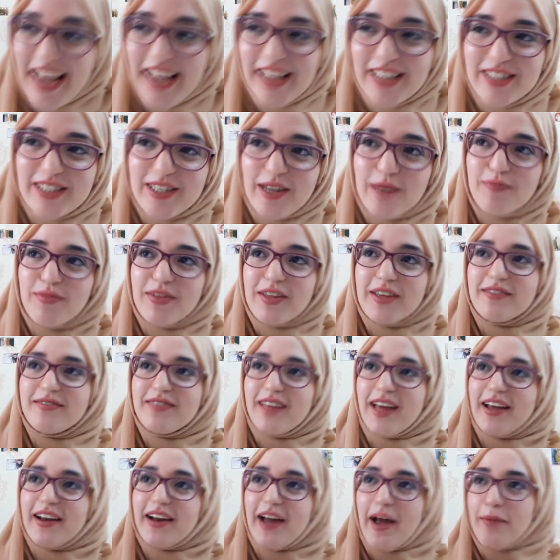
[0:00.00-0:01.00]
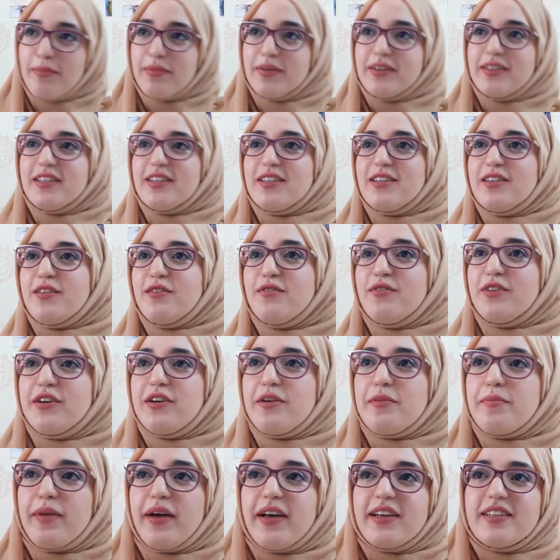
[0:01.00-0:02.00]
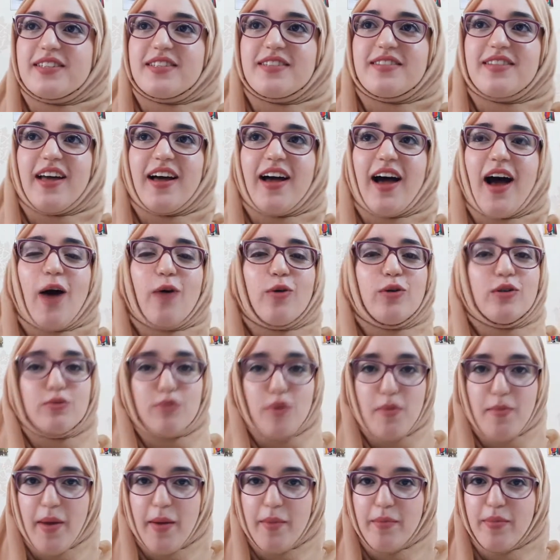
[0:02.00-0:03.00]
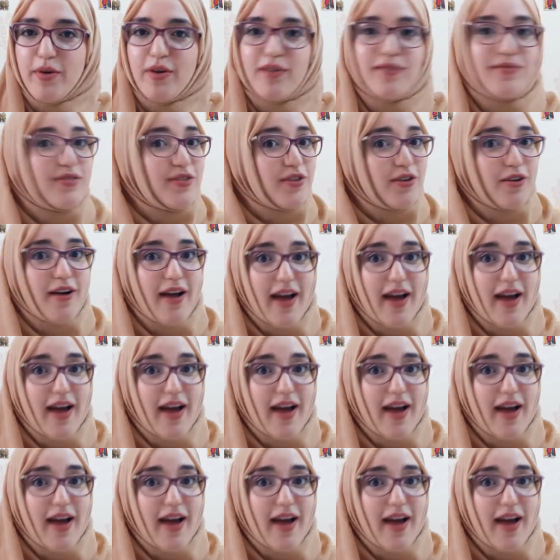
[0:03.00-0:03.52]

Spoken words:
something that happened in the very past that I will remember for.